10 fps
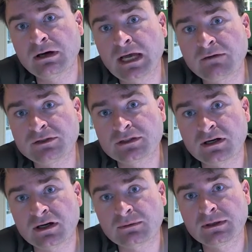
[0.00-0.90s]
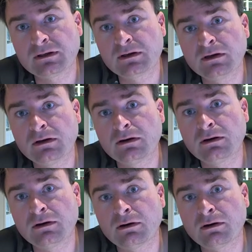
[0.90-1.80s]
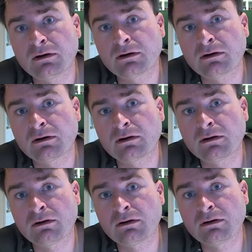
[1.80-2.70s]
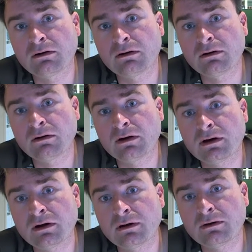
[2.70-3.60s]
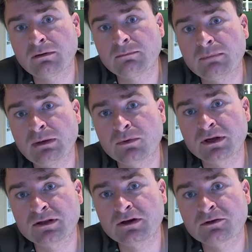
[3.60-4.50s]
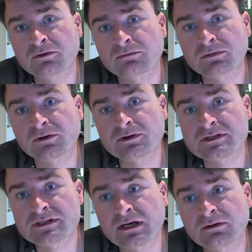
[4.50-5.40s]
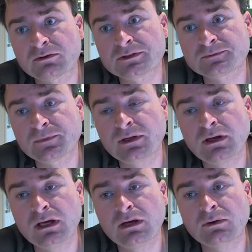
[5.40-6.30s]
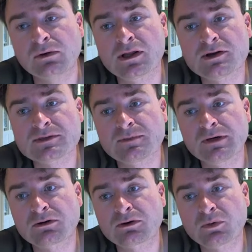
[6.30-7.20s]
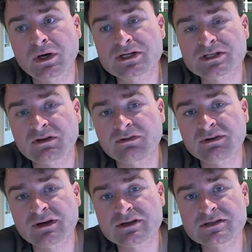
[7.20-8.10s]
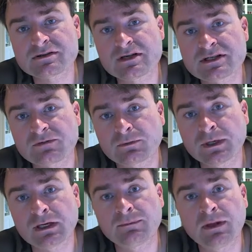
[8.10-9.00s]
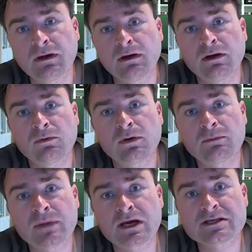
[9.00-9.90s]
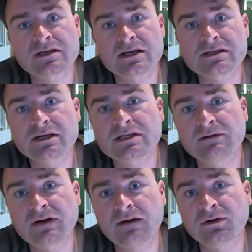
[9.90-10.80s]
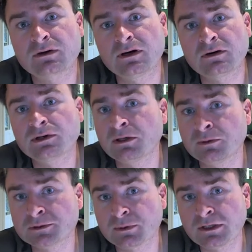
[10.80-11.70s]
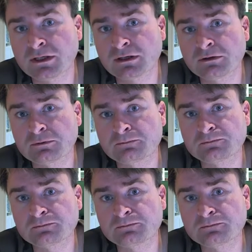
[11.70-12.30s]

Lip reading: have a job, or meet one of the other current standards? One of those bigger questions is for me, what makes a 65-year-old who is retired